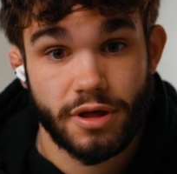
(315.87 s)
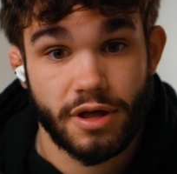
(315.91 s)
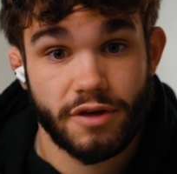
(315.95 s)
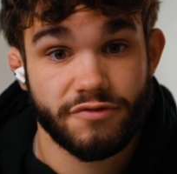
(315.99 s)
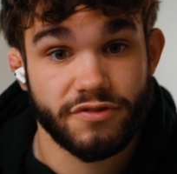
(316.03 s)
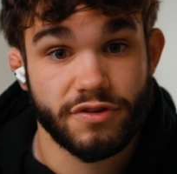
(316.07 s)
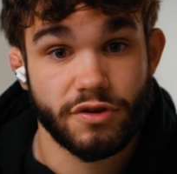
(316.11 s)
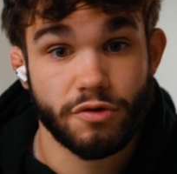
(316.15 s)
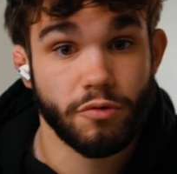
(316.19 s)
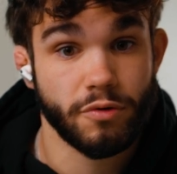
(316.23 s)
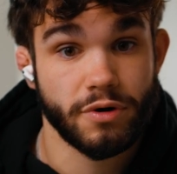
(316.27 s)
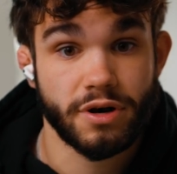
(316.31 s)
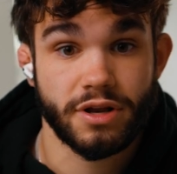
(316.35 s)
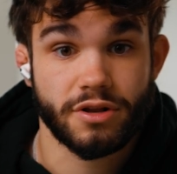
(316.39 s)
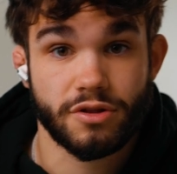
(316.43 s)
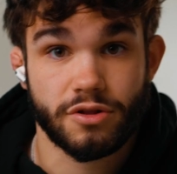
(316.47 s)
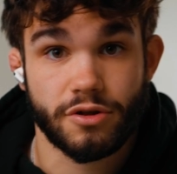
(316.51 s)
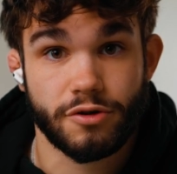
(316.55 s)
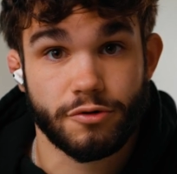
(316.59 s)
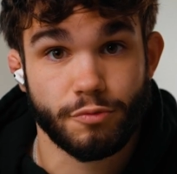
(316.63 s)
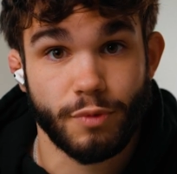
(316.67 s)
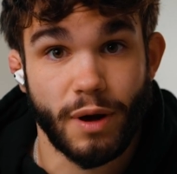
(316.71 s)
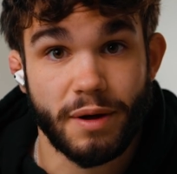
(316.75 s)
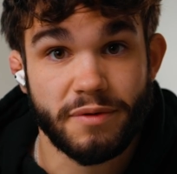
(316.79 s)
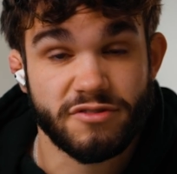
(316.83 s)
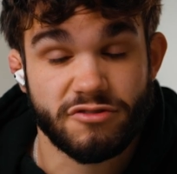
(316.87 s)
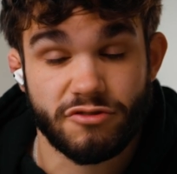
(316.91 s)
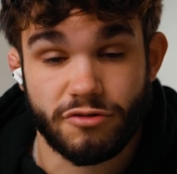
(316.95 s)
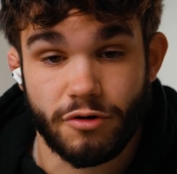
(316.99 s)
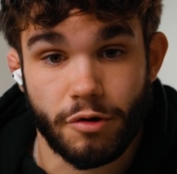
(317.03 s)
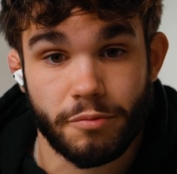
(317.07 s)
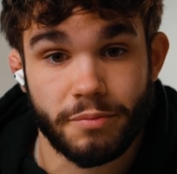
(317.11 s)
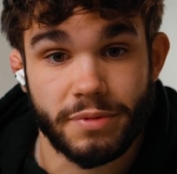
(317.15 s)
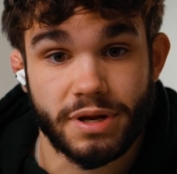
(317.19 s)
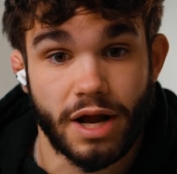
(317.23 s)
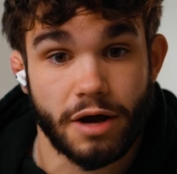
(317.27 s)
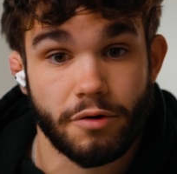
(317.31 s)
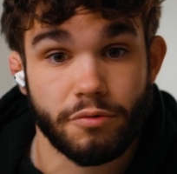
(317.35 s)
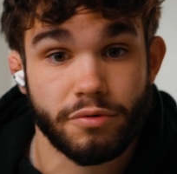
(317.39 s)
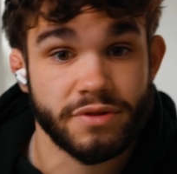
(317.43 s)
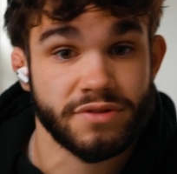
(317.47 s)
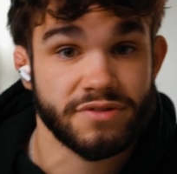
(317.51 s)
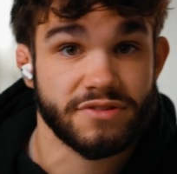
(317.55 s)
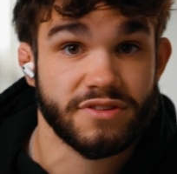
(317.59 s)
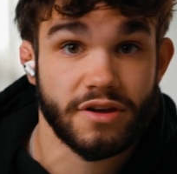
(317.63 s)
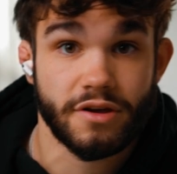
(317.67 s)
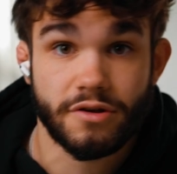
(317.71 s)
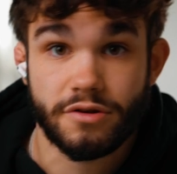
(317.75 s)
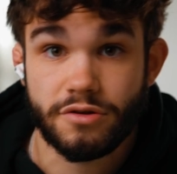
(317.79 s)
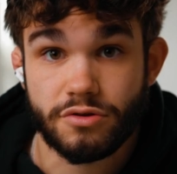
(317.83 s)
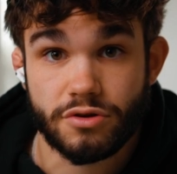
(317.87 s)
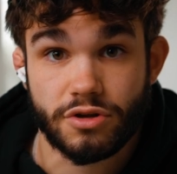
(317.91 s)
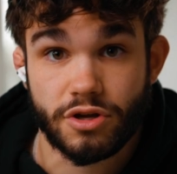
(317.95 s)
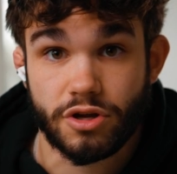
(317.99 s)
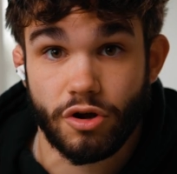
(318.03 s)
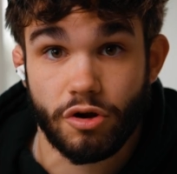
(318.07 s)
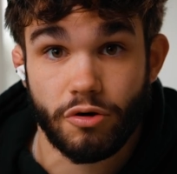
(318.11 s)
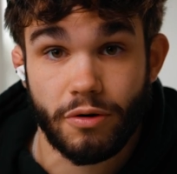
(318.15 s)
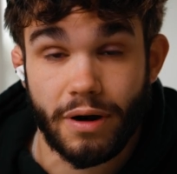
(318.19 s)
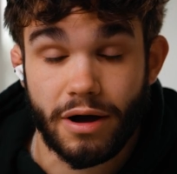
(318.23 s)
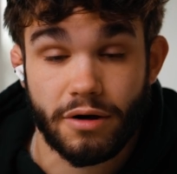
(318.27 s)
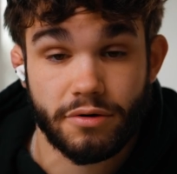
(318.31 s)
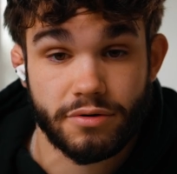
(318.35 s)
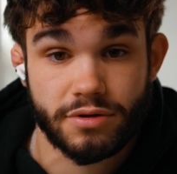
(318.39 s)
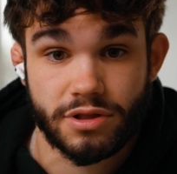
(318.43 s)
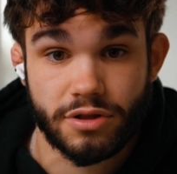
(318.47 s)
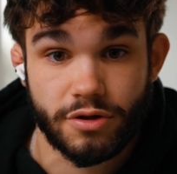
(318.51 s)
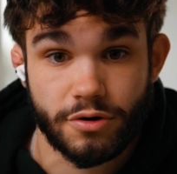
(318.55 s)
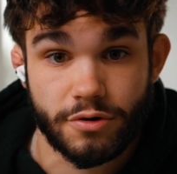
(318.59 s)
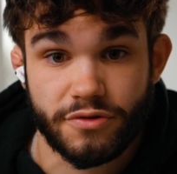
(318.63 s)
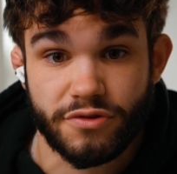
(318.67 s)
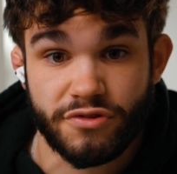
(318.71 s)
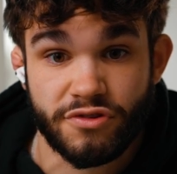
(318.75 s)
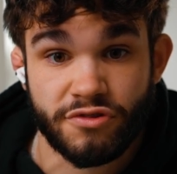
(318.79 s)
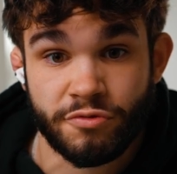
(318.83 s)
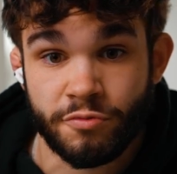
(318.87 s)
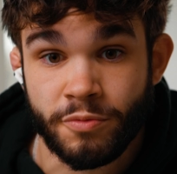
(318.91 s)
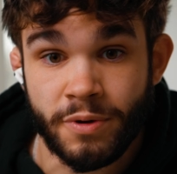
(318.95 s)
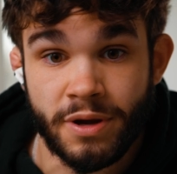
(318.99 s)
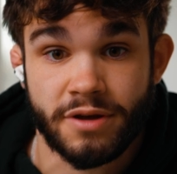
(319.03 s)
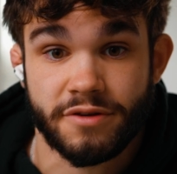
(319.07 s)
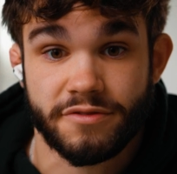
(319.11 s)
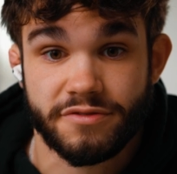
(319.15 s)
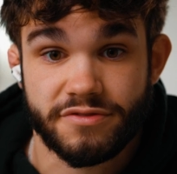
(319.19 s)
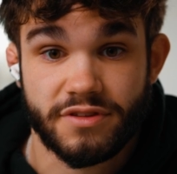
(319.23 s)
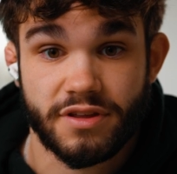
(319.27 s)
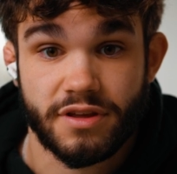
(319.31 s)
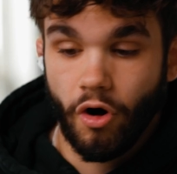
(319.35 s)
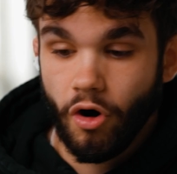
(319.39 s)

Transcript: If you wanted to learn web development, I wouldn't tell you to go out and learn Swift.